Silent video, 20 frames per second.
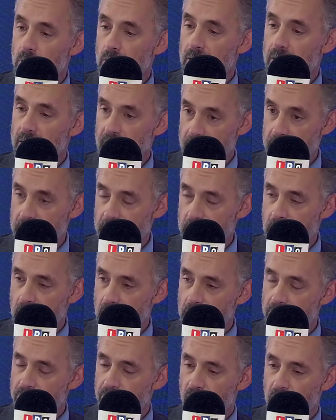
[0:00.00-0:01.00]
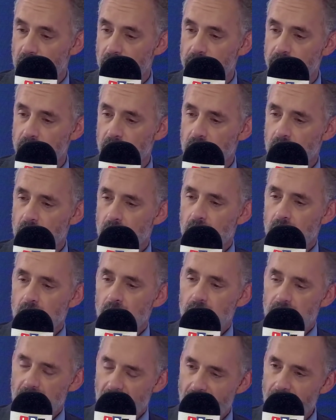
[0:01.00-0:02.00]
in 1895,
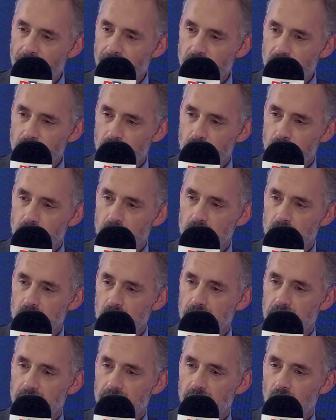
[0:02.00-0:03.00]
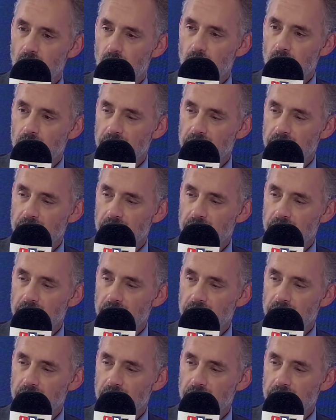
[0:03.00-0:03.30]
the average person lived on